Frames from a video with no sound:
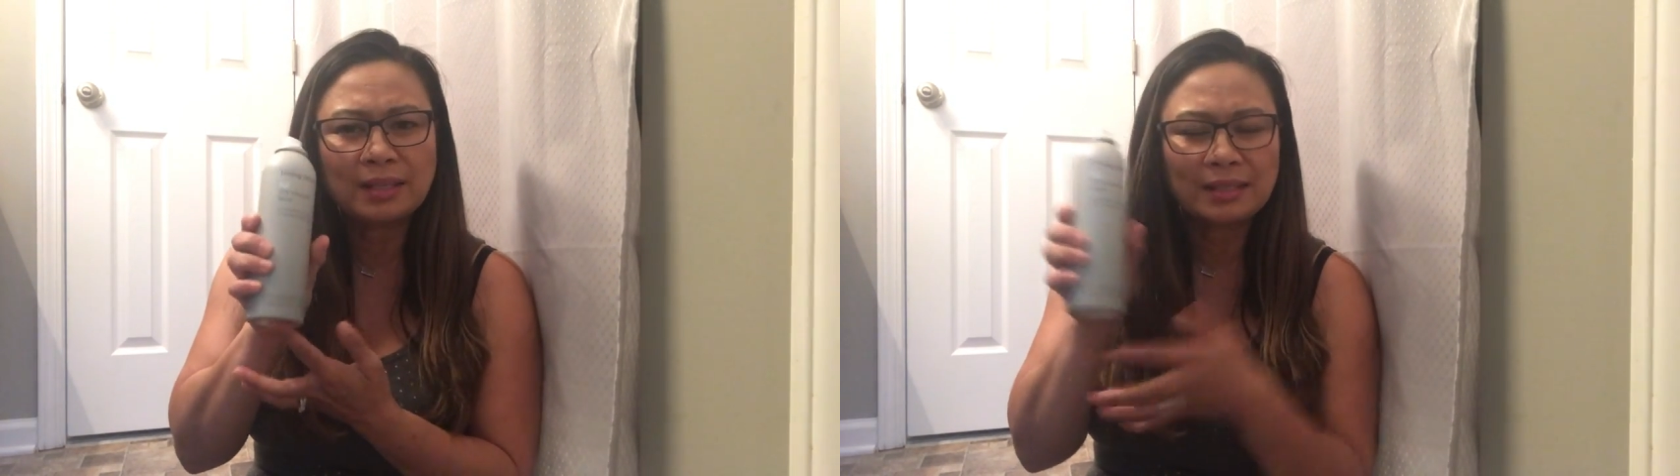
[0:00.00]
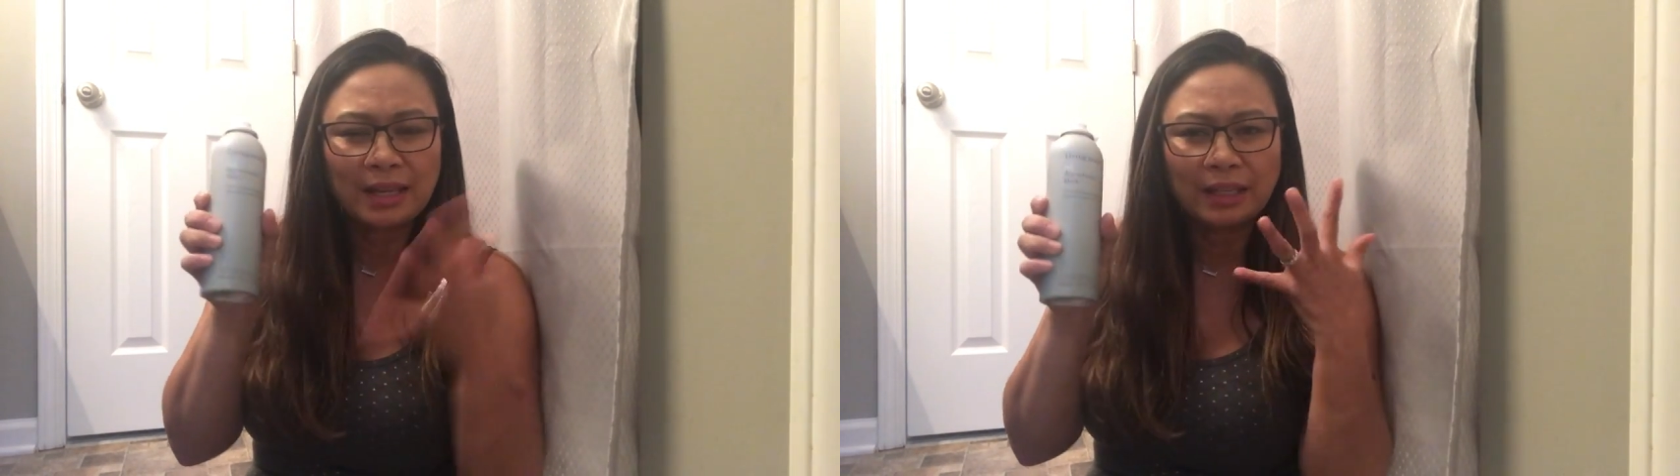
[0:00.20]

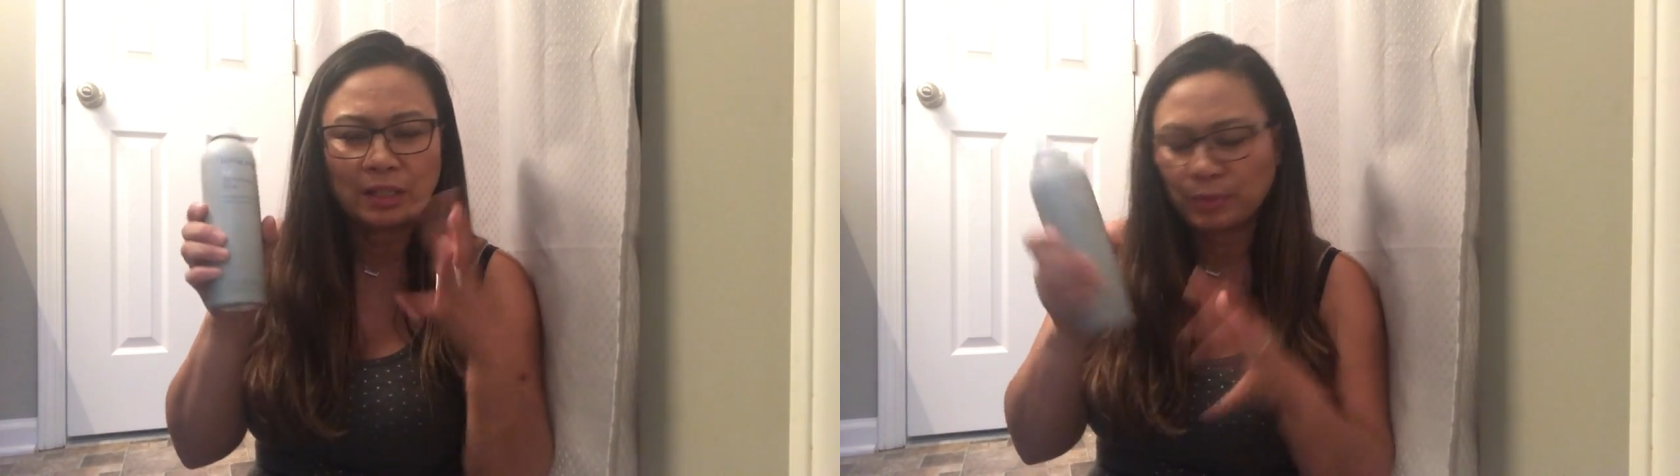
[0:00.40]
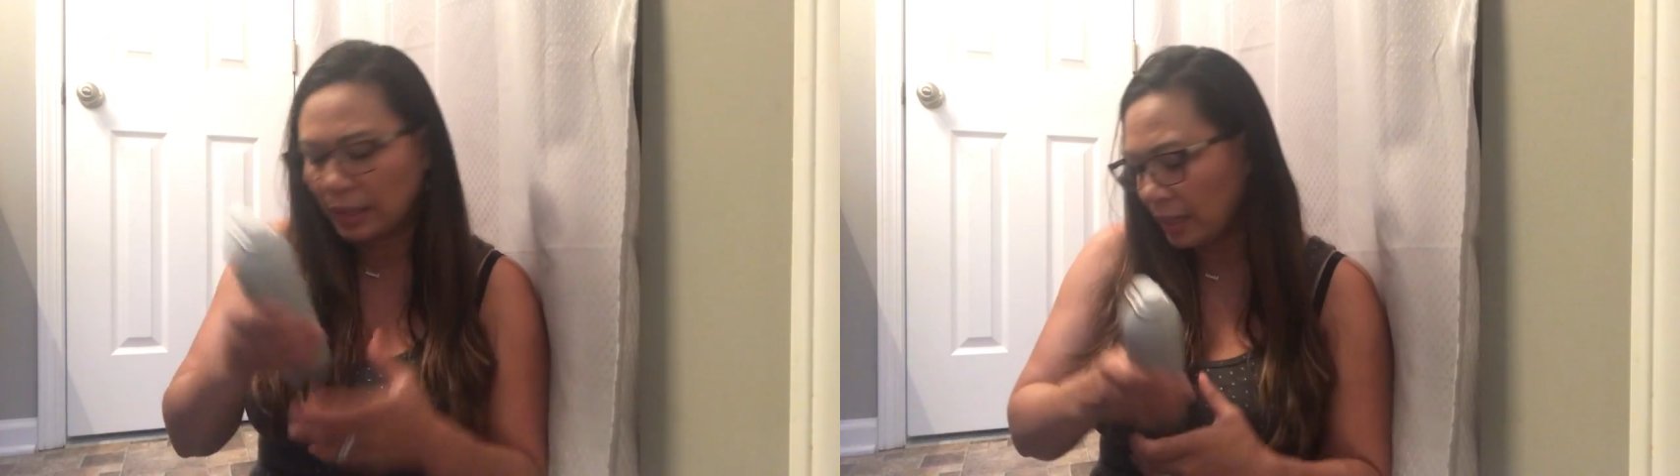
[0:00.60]
styling
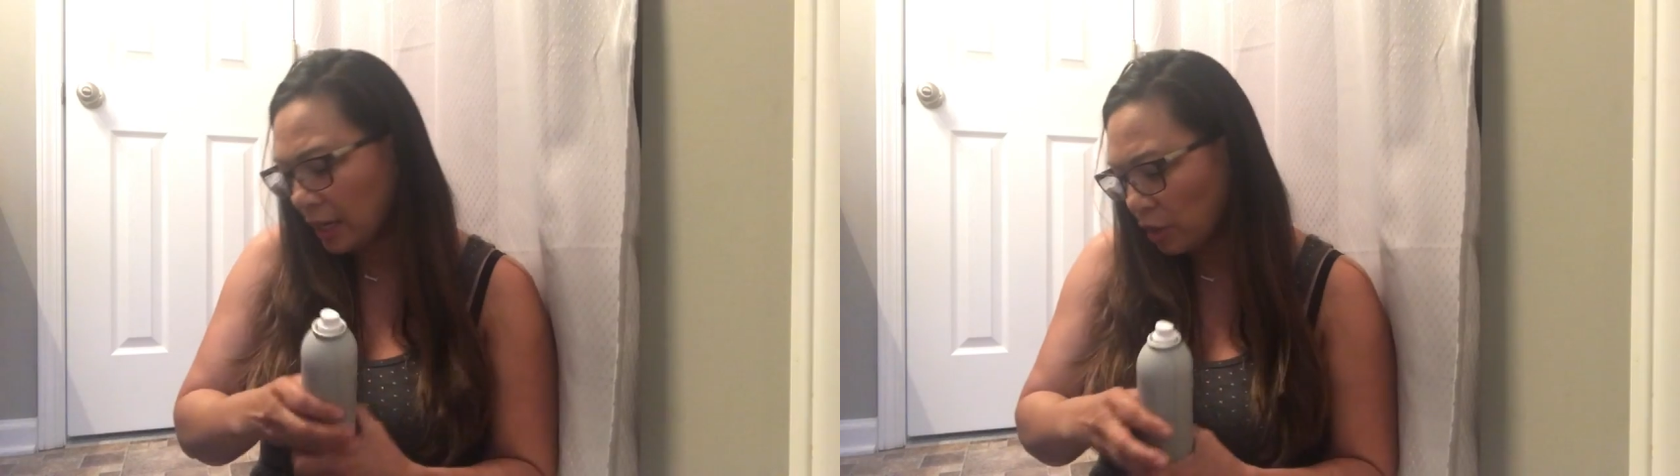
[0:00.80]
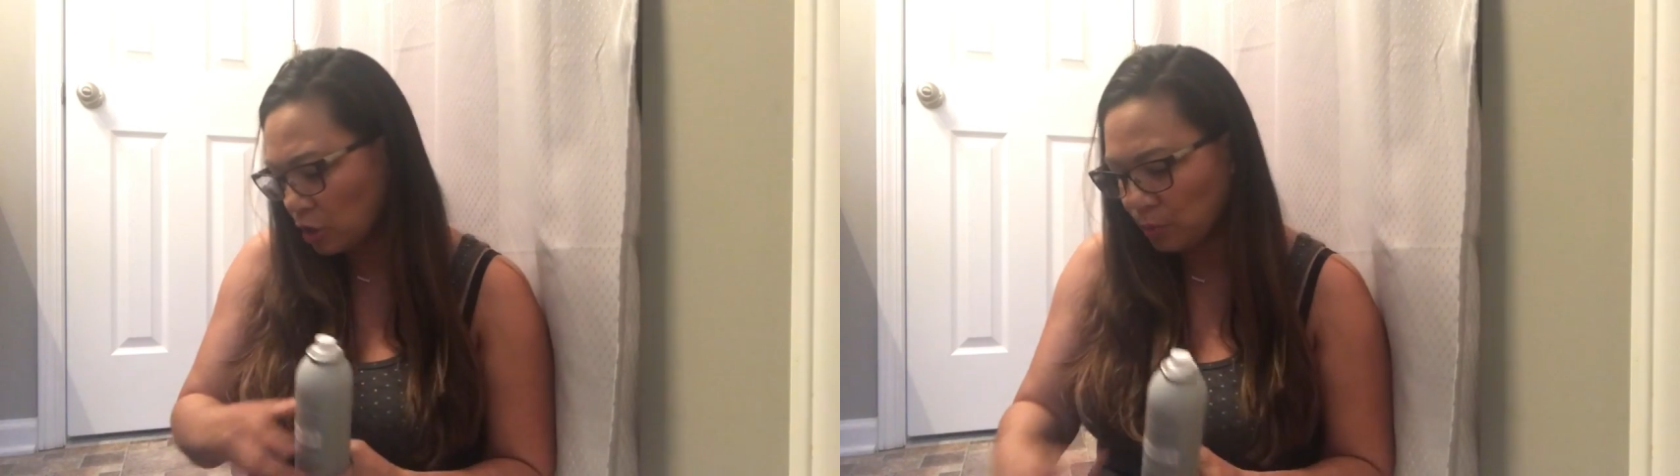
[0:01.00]
spray, like a
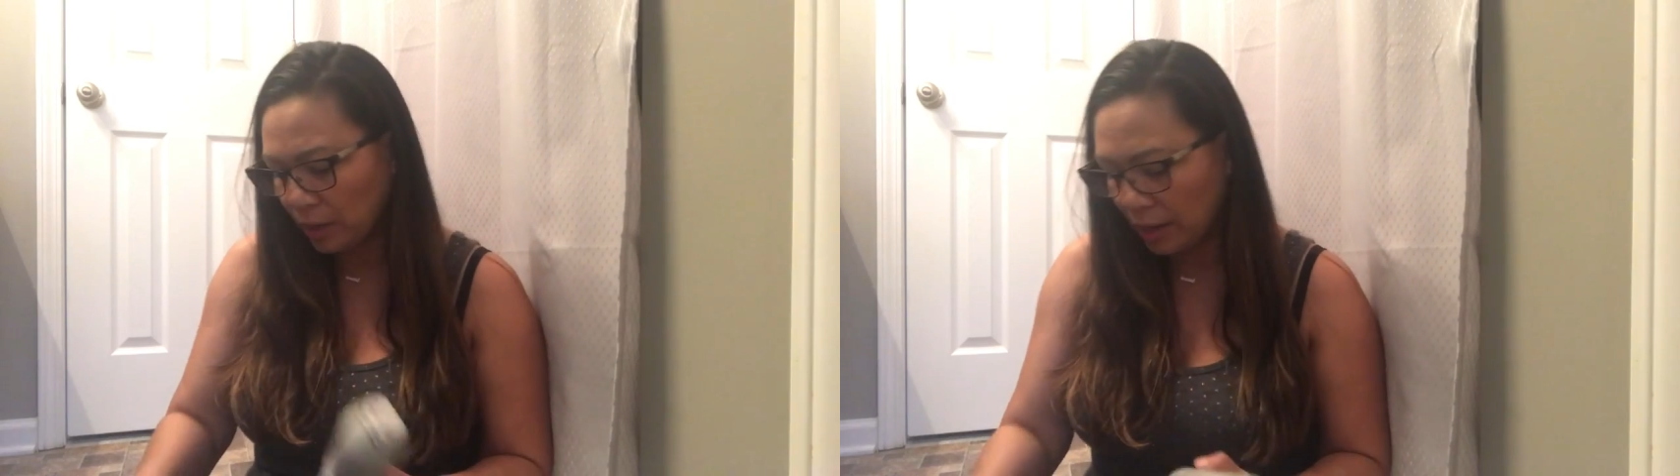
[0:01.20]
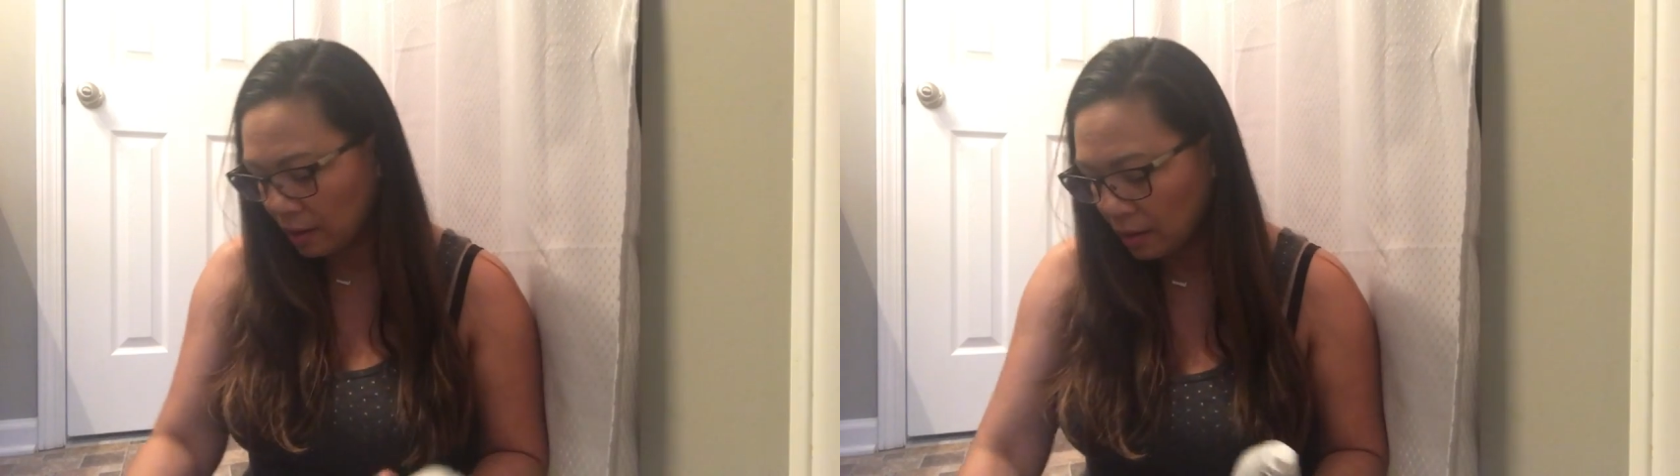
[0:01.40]

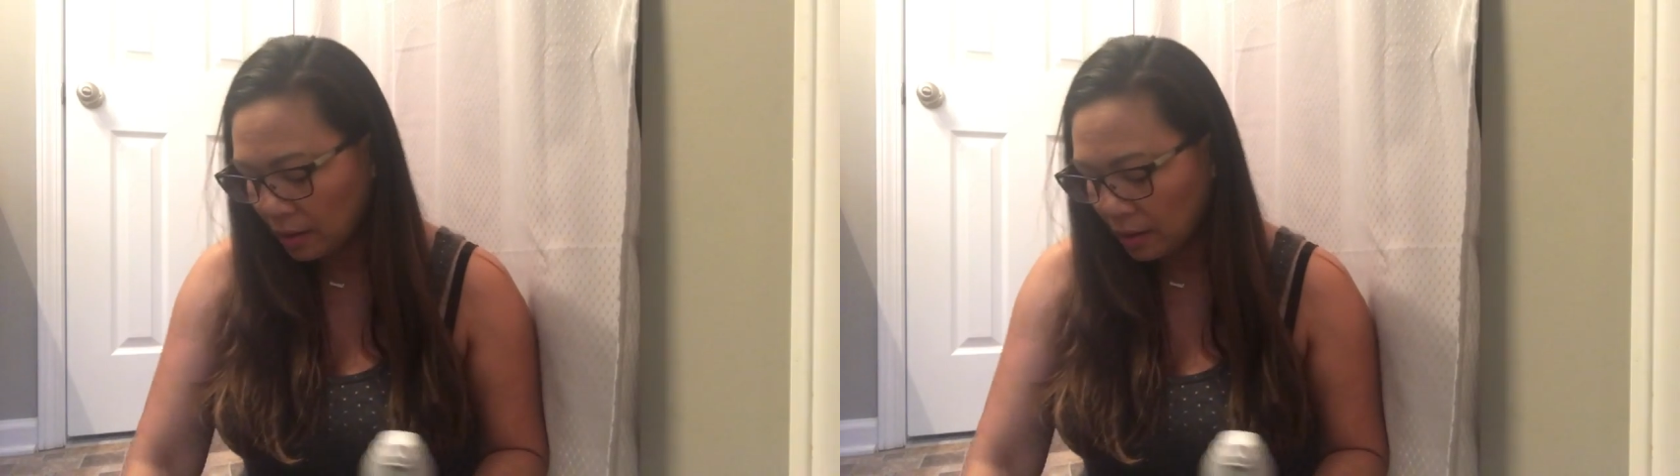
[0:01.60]
hairspray.